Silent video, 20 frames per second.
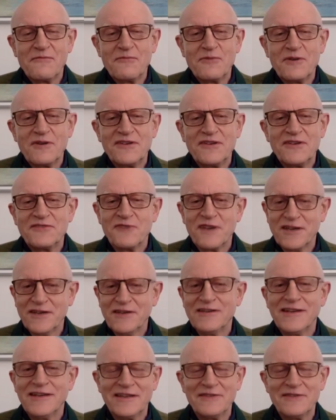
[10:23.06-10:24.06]
One is
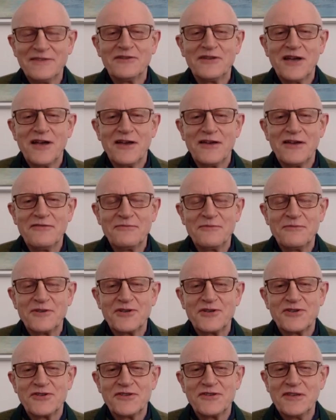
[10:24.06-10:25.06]
regulate your life,
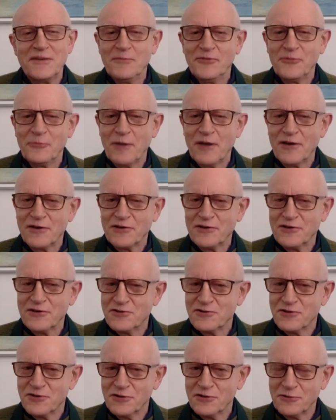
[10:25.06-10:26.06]
which seems about
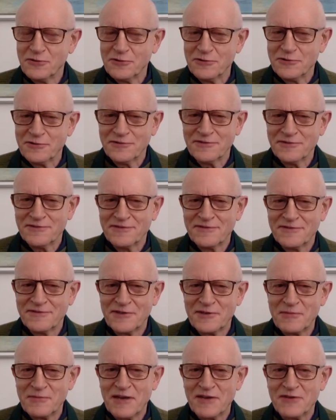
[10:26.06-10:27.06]
control
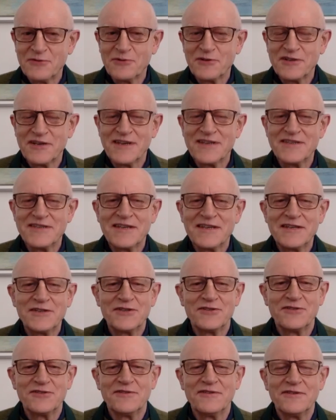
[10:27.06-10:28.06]
and about
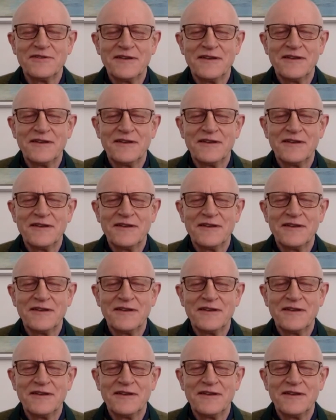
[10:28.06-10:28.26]
organization.